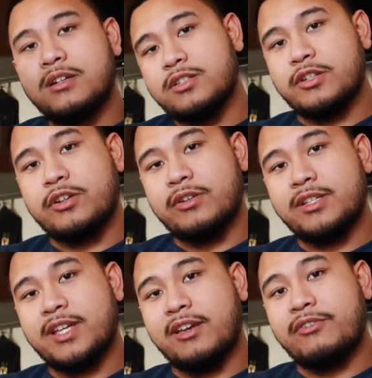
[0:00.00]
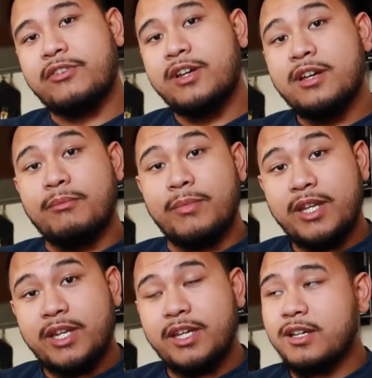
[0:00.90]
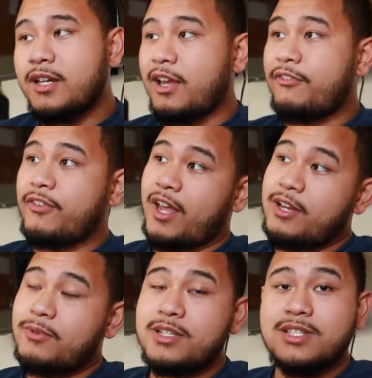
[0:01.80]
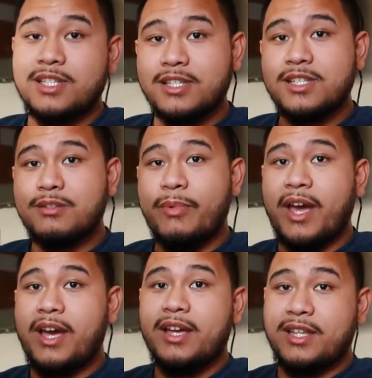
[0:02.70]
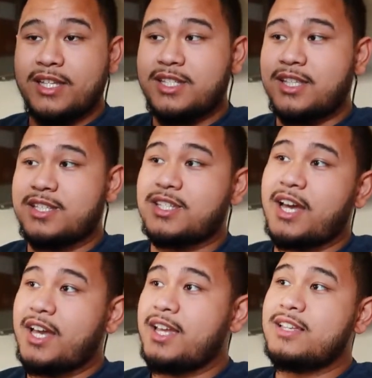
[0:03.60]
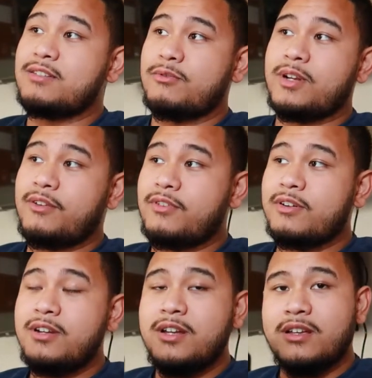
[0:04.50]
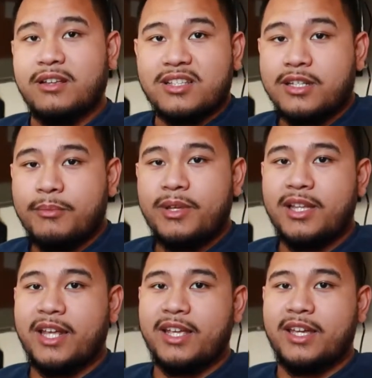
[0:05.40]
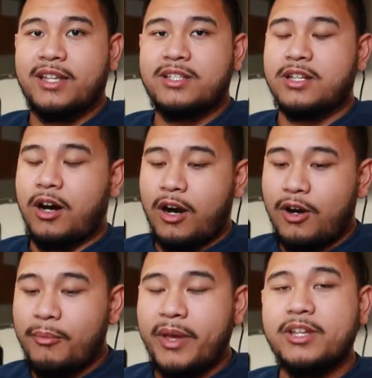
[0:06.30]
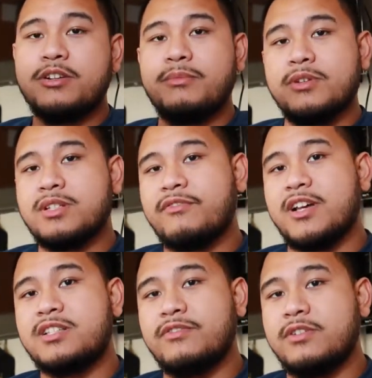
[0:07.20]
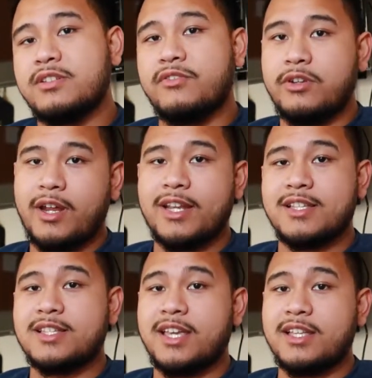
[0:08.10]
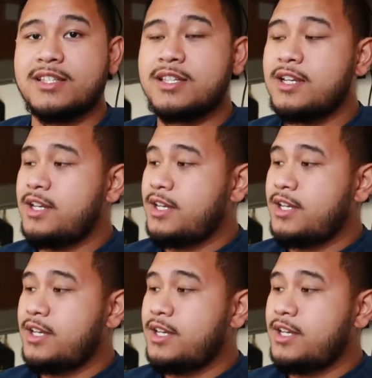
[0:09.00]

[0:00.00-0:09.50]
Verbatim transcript: security safe. Meaning, if anyone sees this bag and they see the size or whatever, it's gonna be let in to all major music festivals of the United States